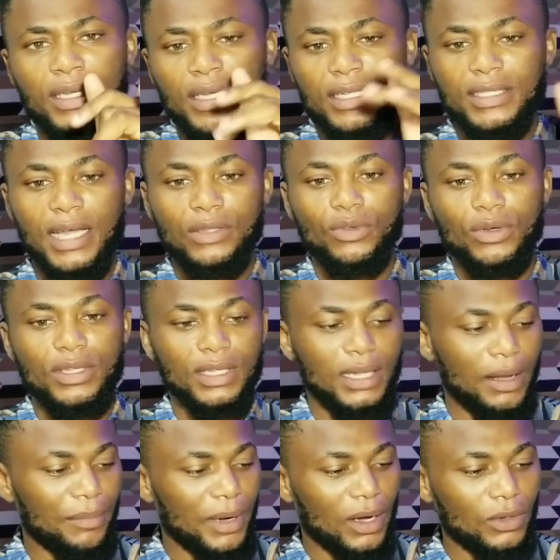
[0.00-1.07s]
start talking
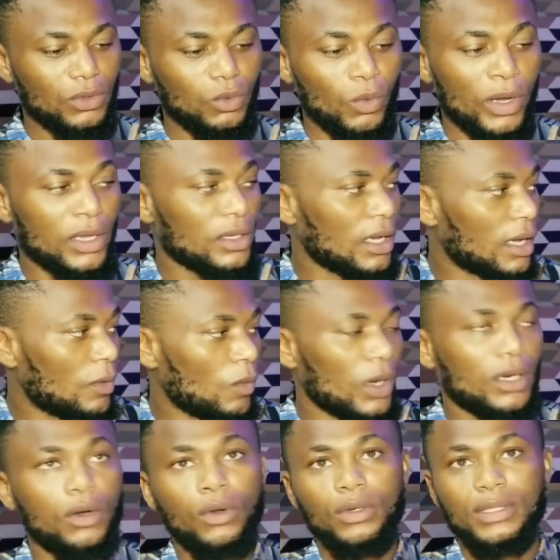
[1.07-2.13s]
about
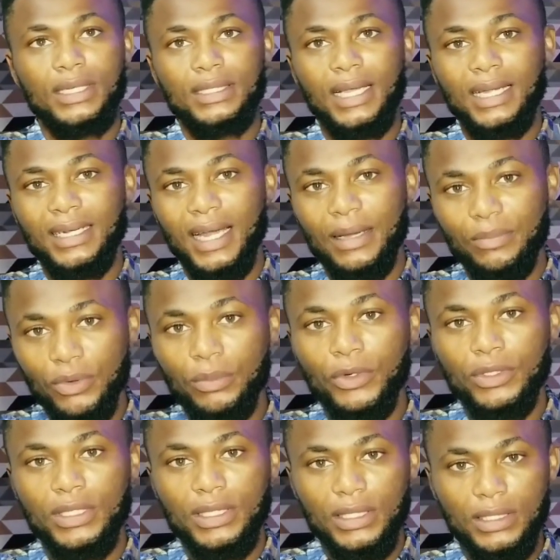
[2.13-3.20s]
weight loss and start
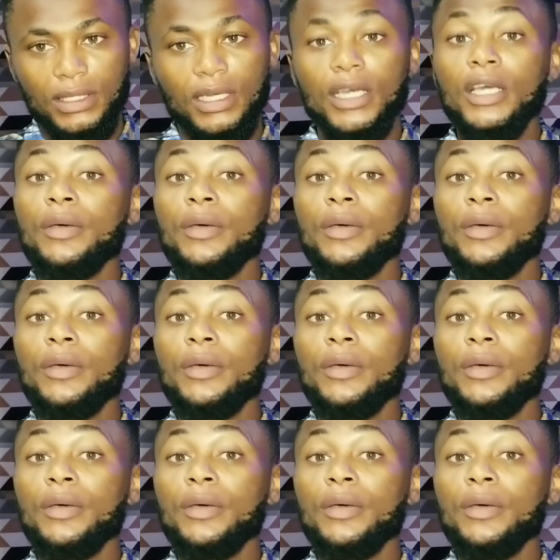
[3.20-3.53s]
promoting it,